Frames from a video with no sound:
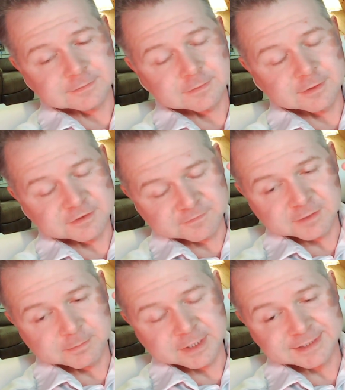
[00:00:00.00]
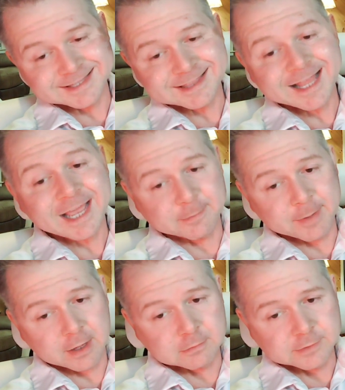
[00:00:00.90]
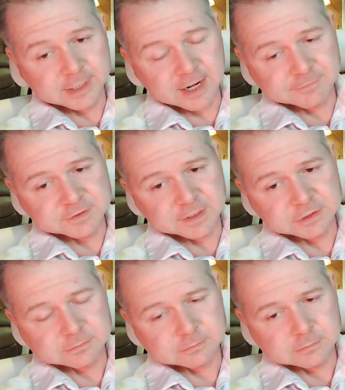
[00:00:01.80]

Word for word: this VP has lied about the conversation,